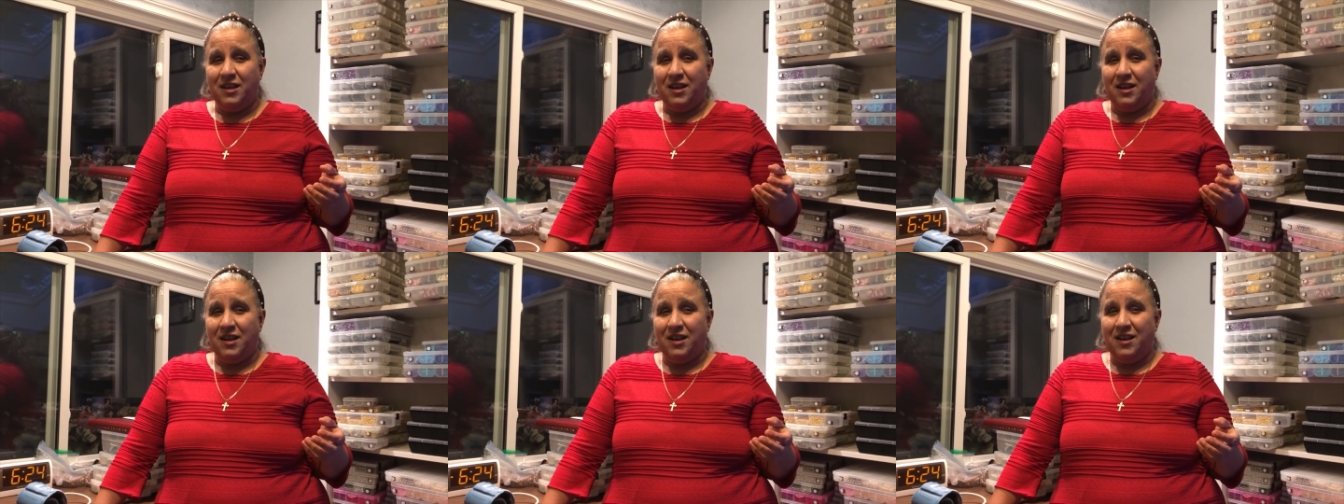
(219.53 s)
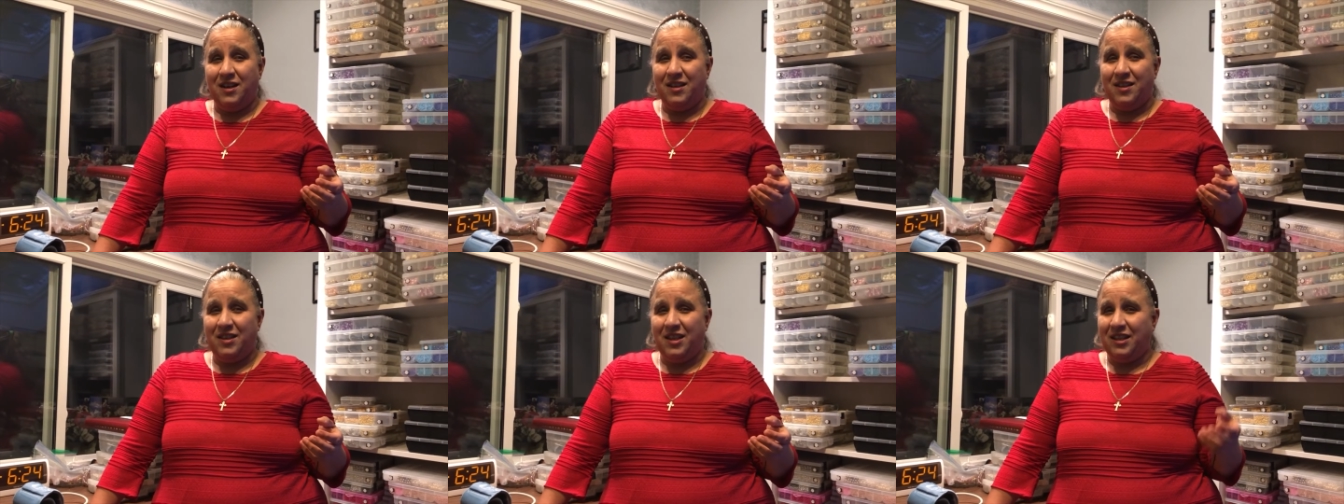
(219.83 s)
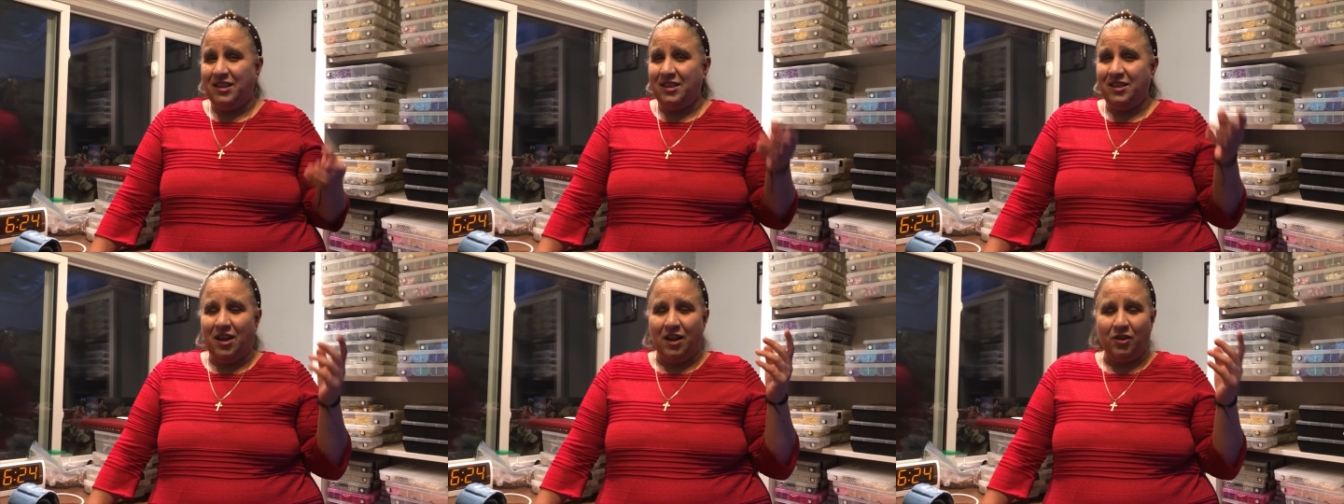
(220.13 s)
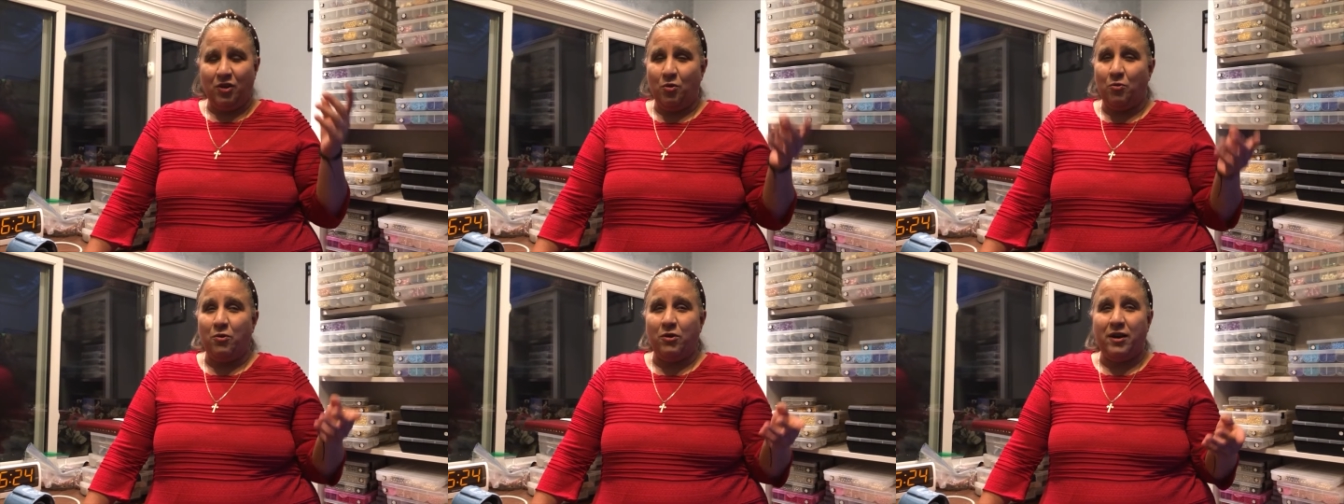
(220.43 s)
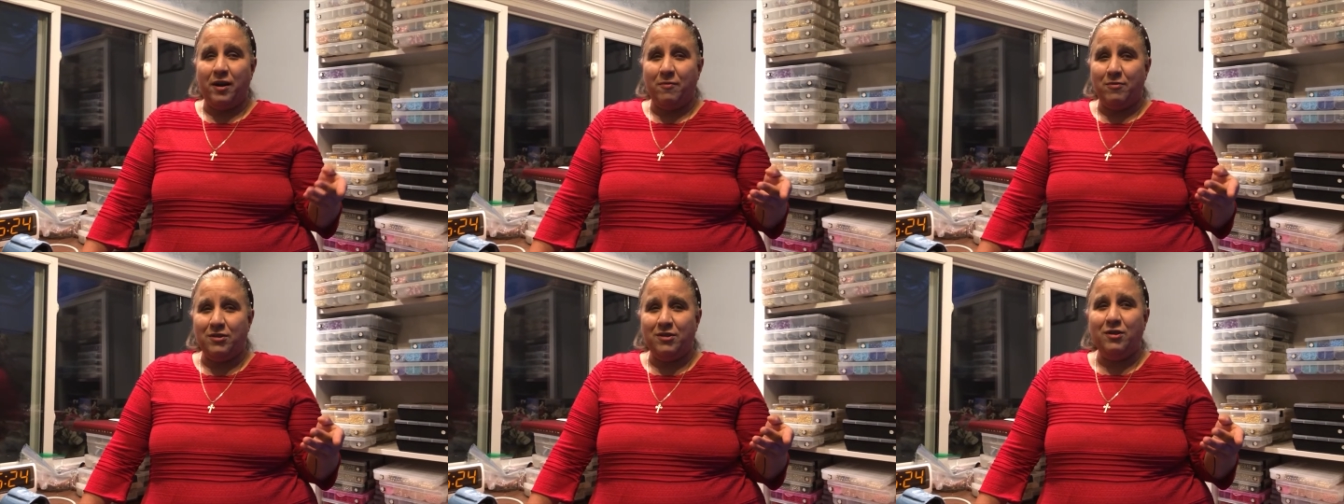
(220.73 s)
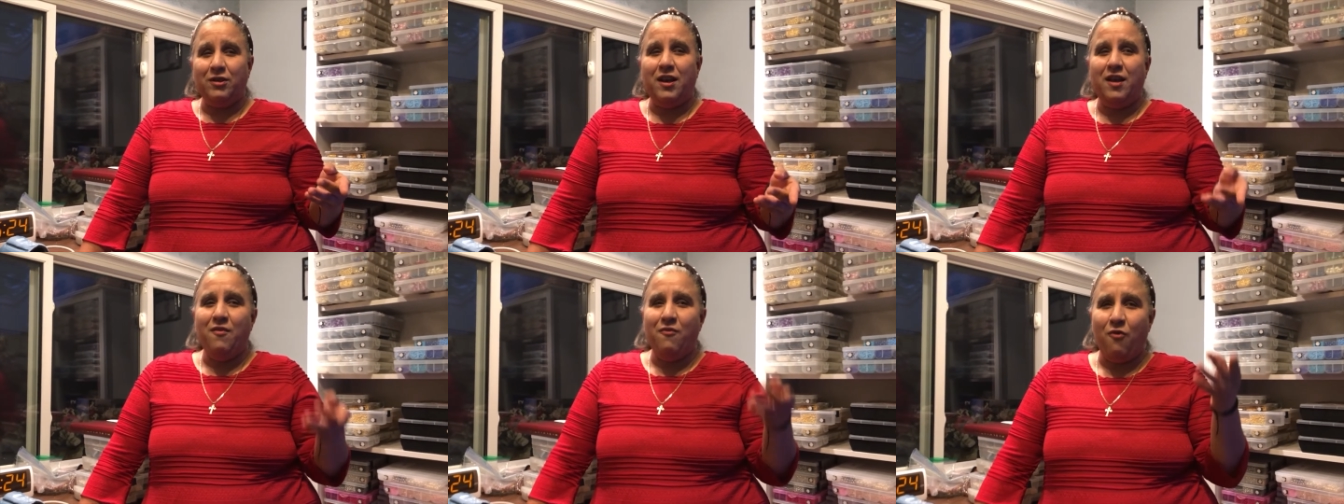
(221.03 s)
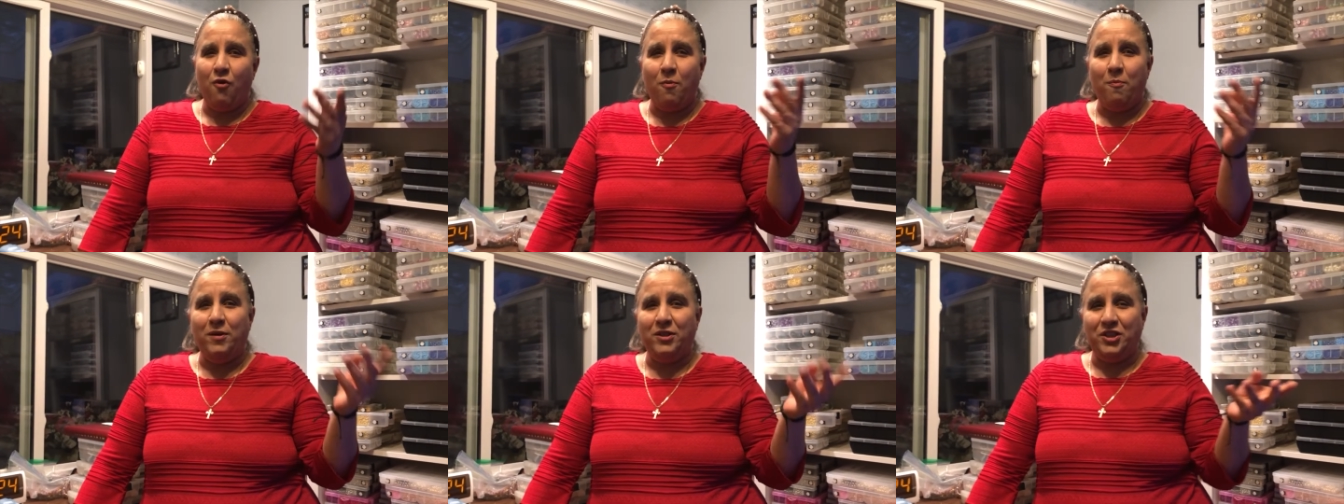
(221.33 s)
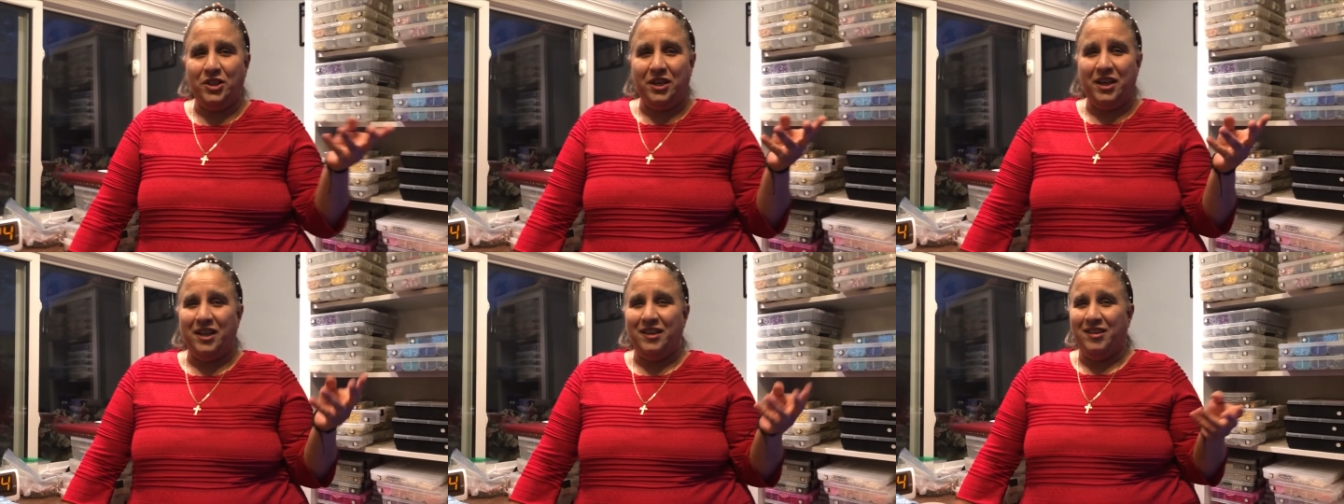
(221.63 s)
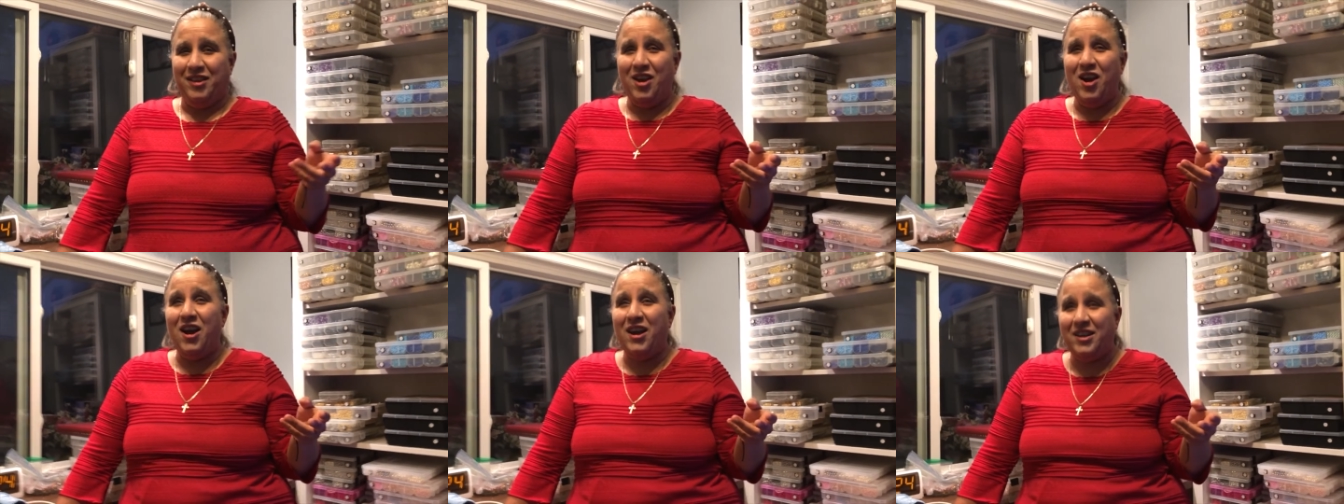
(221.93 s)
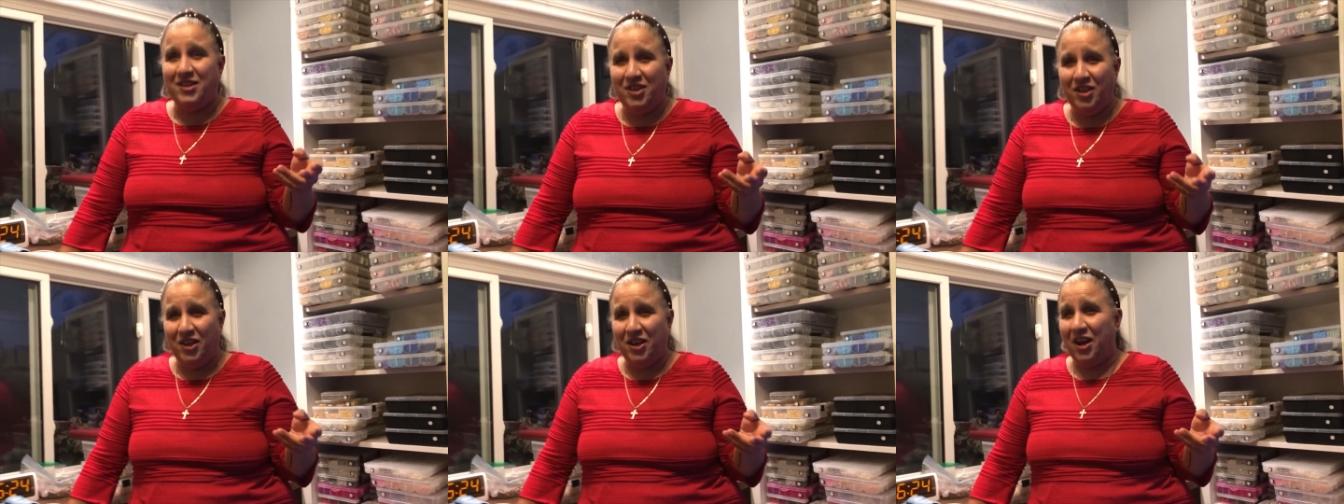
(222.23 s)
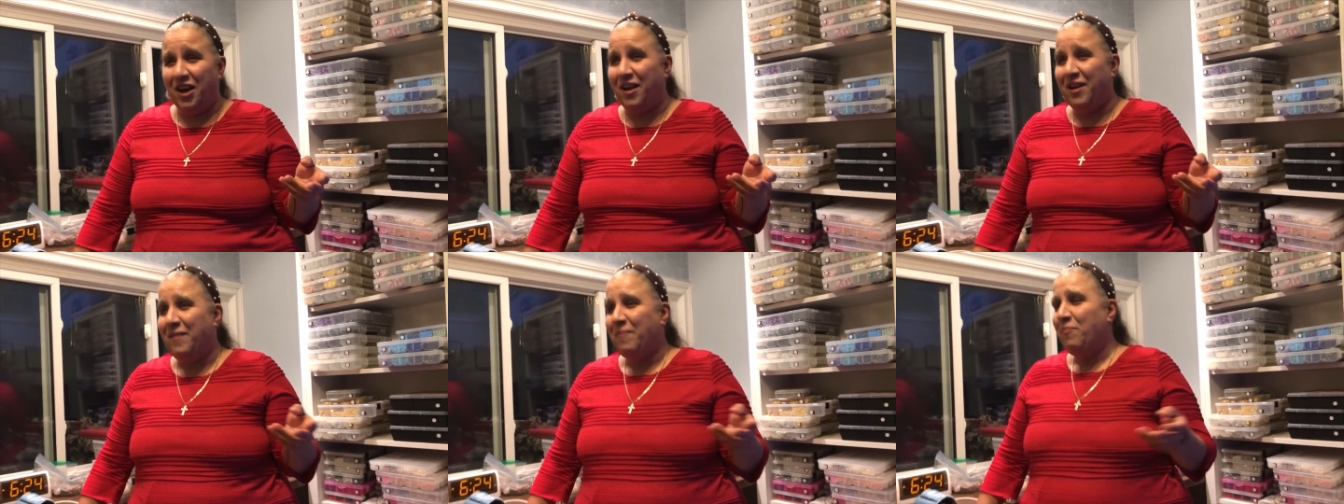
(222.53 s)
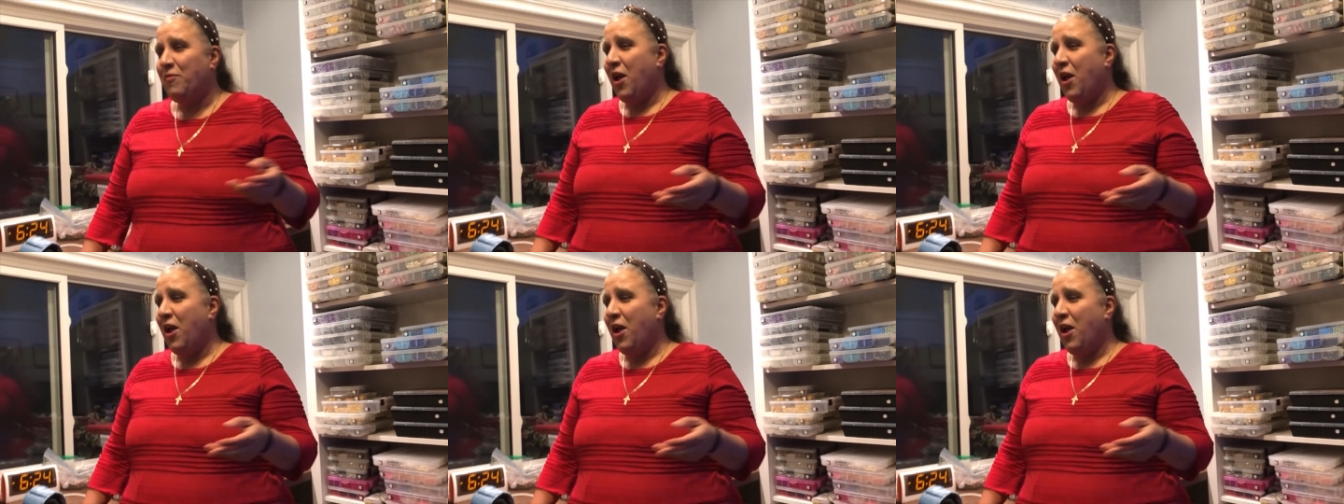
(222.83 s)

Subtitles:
That's not the word I was looking for, but you get the idea.